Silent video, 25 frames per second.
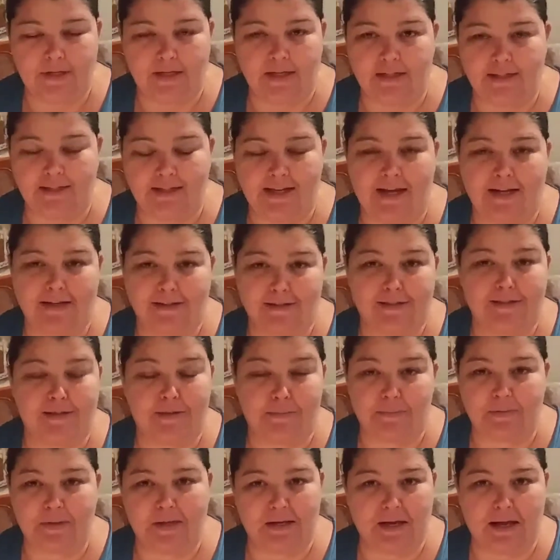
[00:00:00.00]
in case
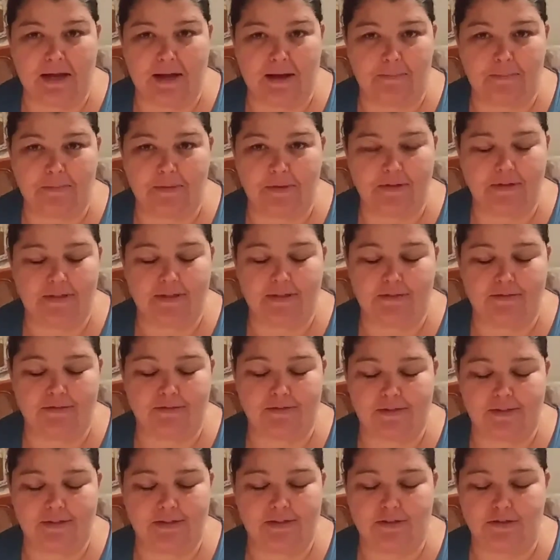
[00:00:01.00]
something happened.
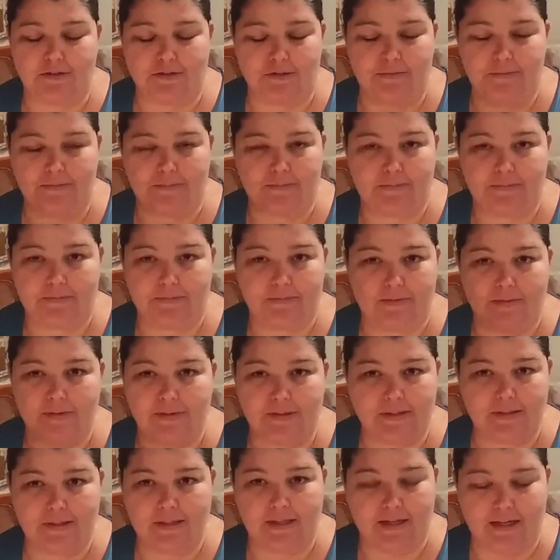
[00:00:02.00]
It's, you know,
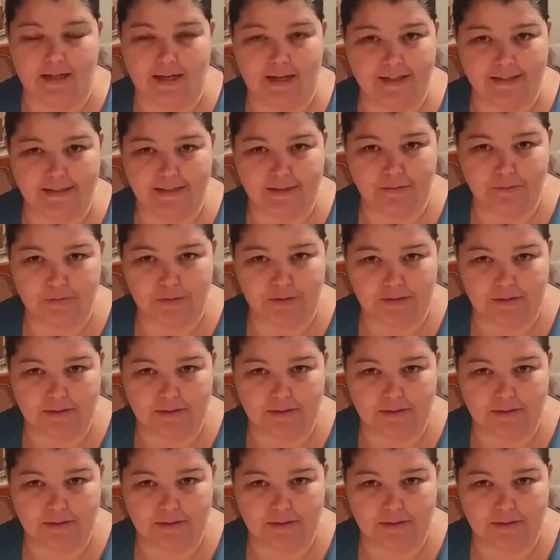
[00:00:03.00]
in case it